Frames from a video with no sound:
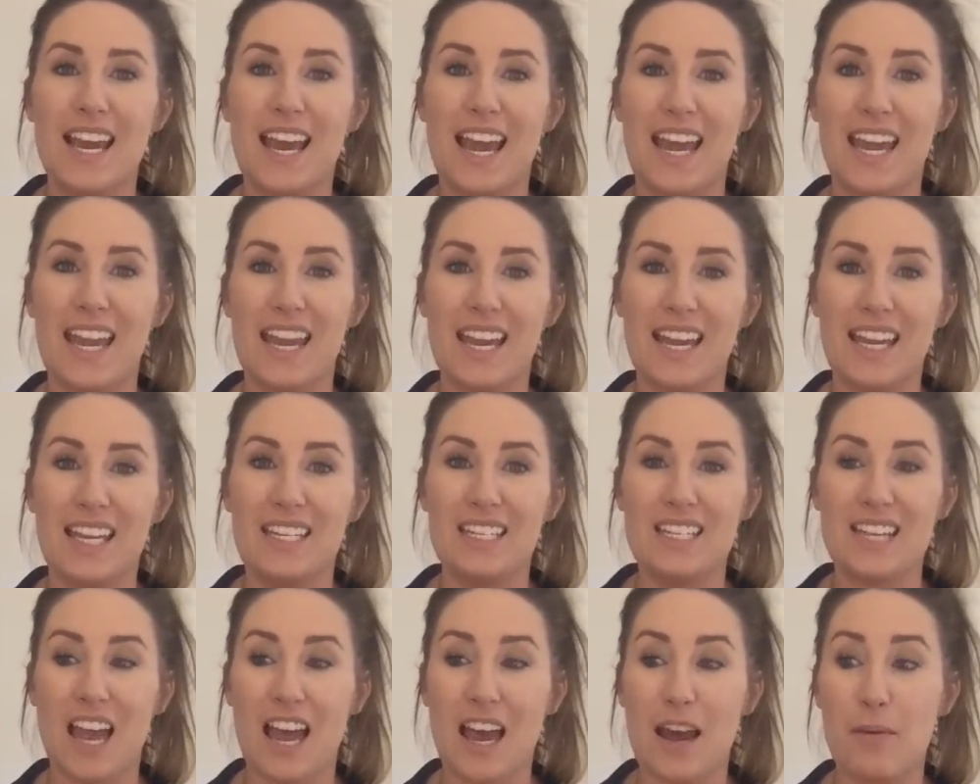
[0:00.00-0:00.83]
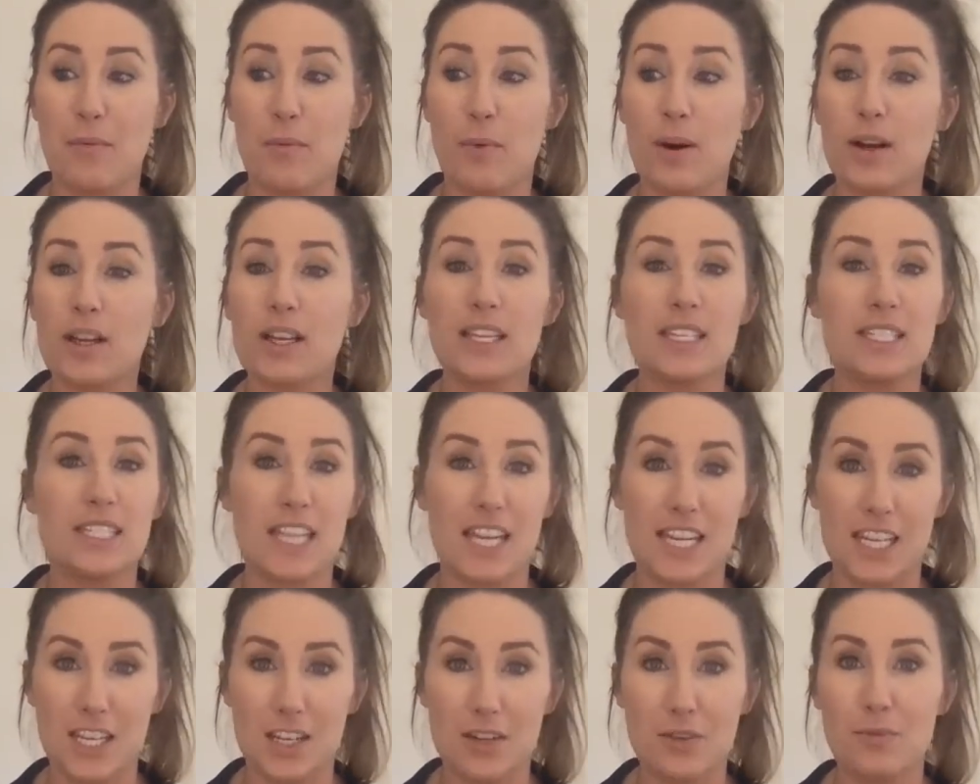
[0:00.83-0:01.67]
And we'll
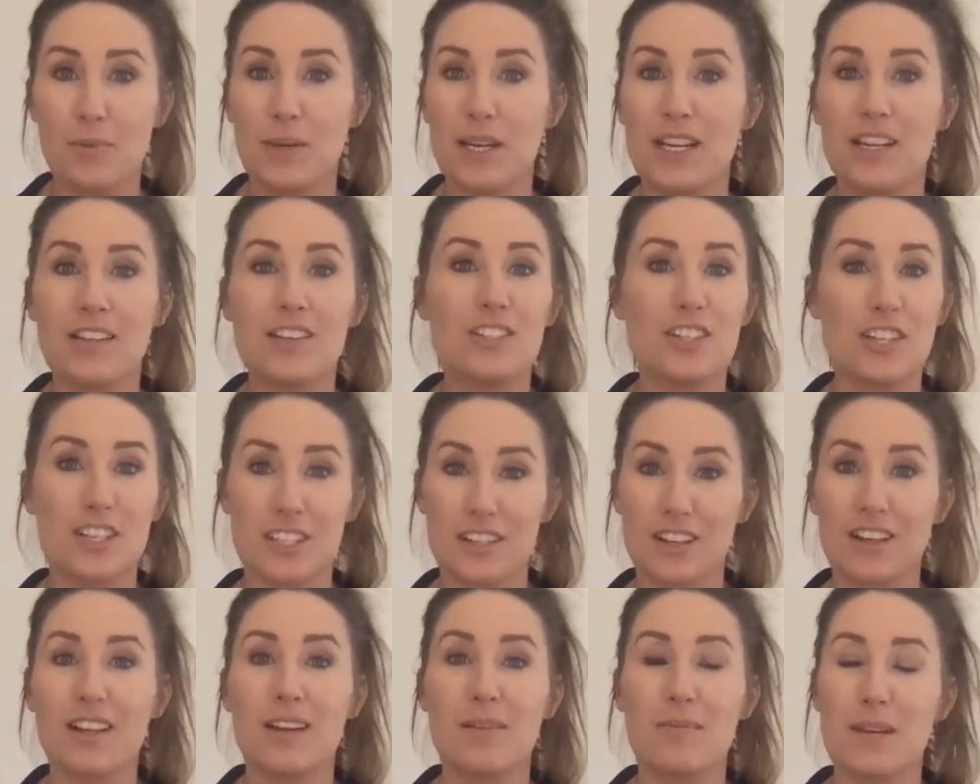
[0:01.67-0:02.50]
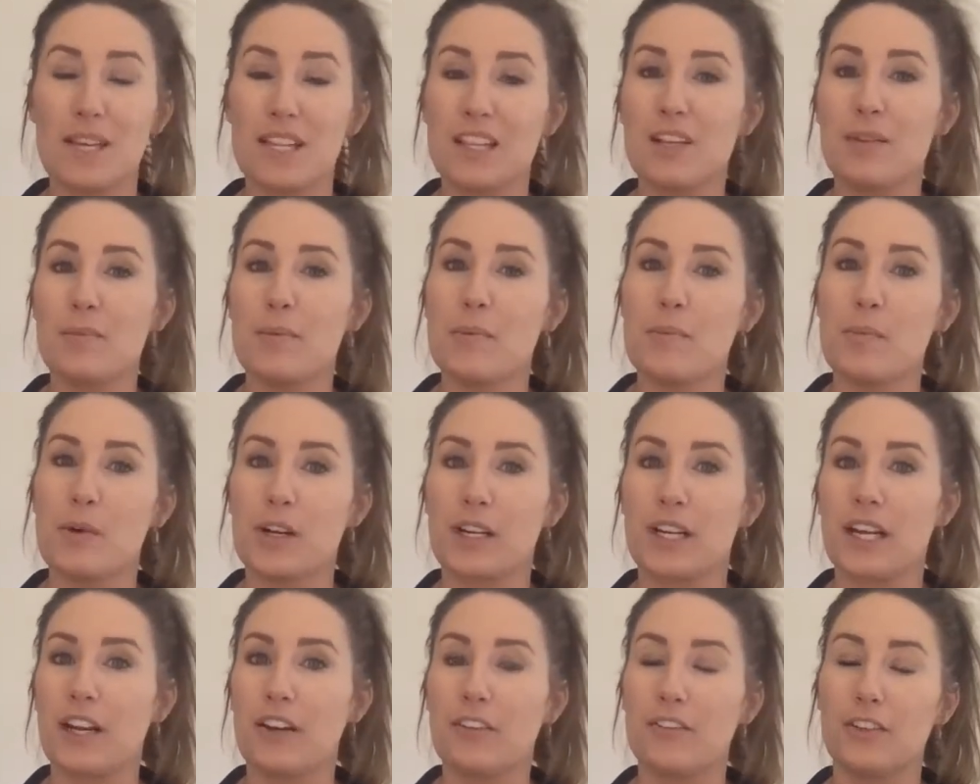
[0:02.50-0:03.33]
continue. We just are going to be a little bit
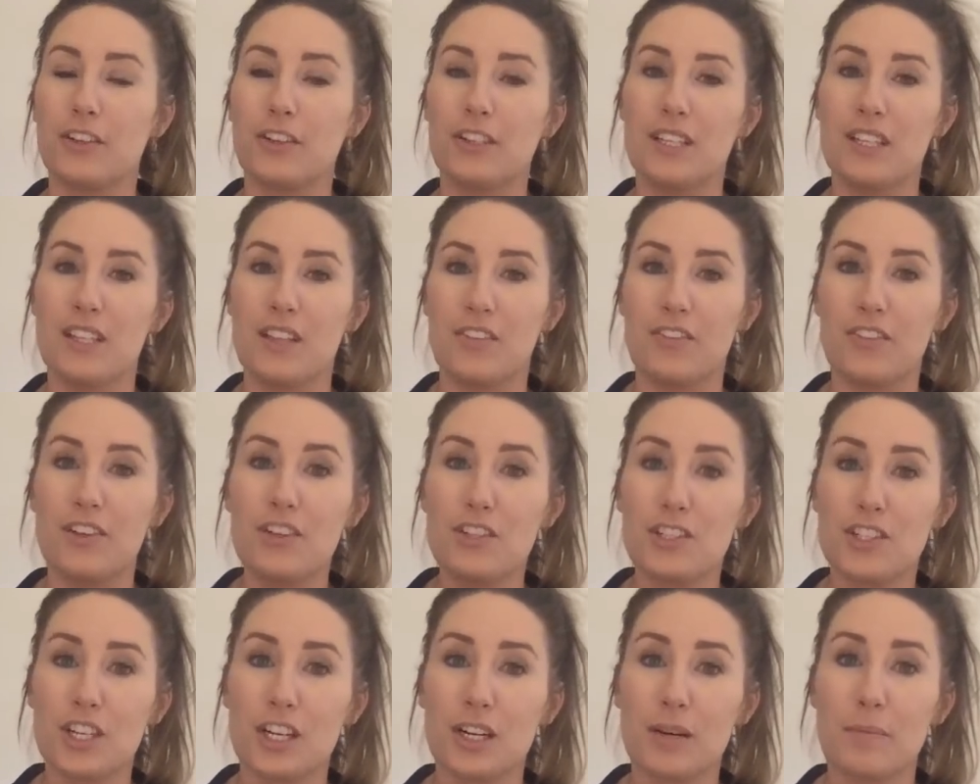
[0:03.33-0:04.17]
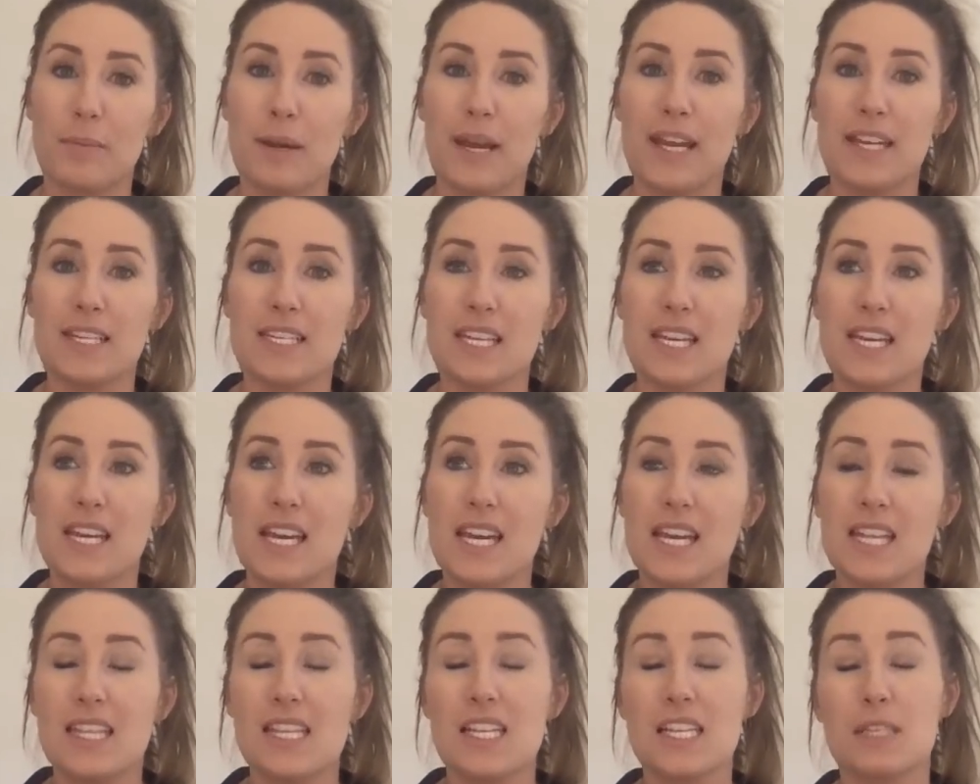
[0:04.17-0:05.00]
more careful in the future. But
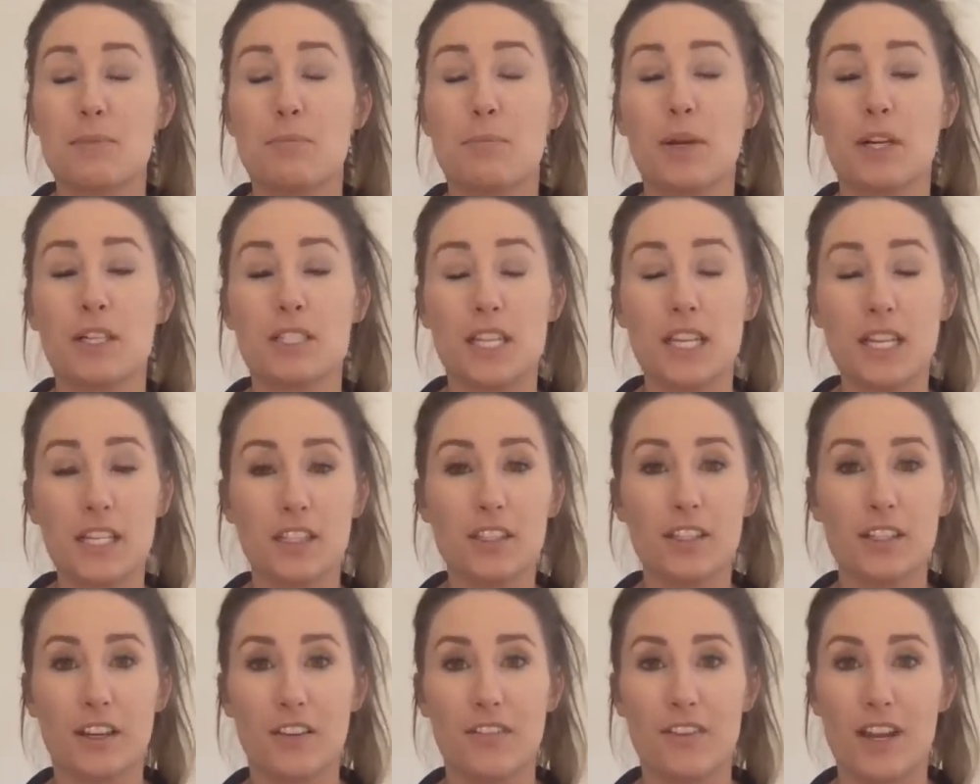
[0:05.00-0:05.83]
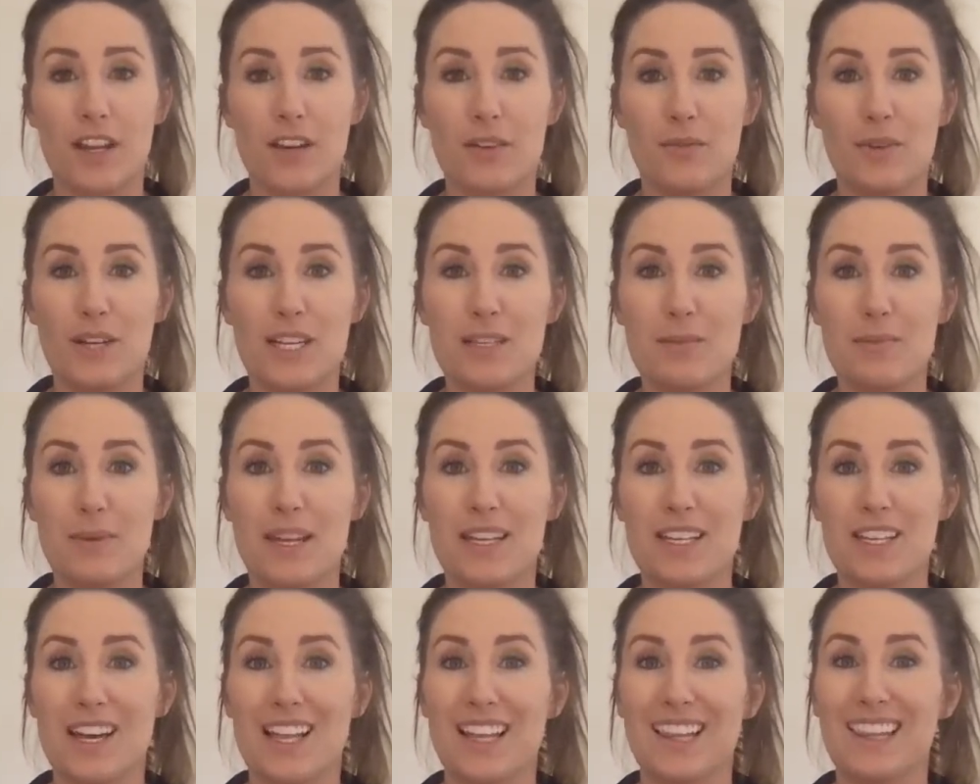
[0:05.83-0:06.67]
this particular event, we
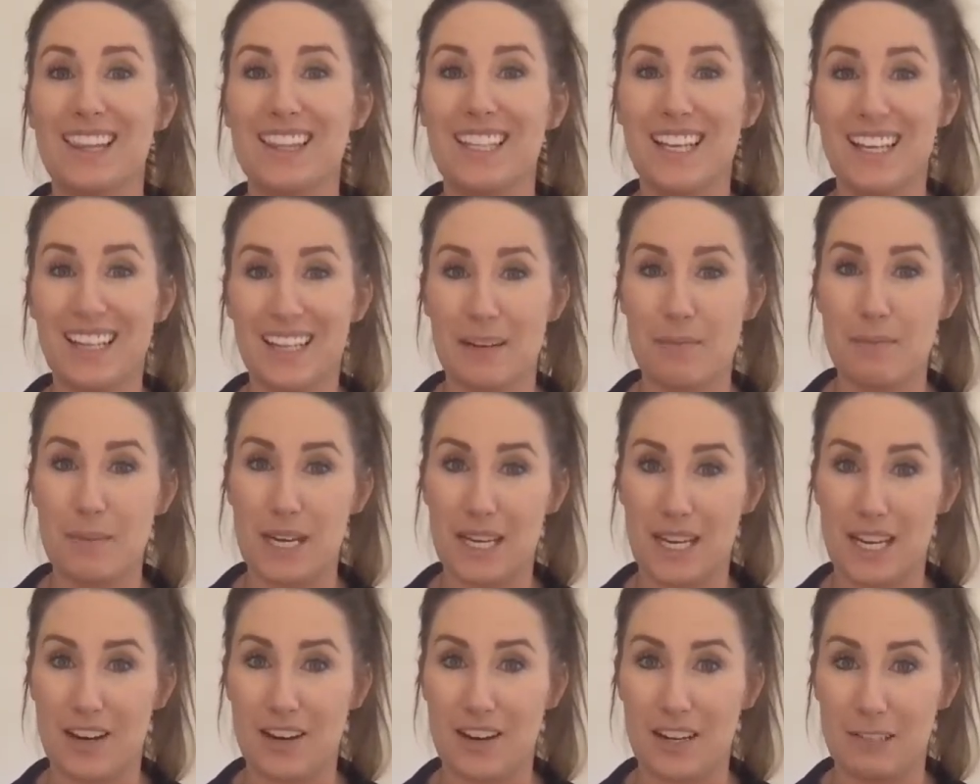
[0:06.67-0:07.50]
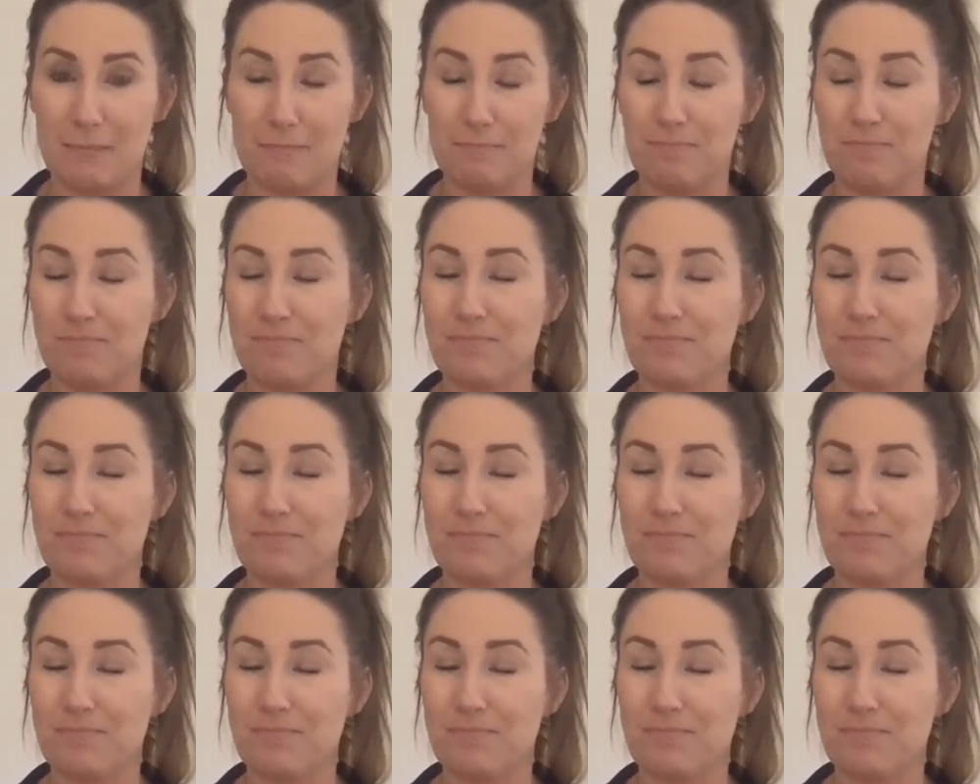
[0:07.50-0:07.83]
spent a lot of money on.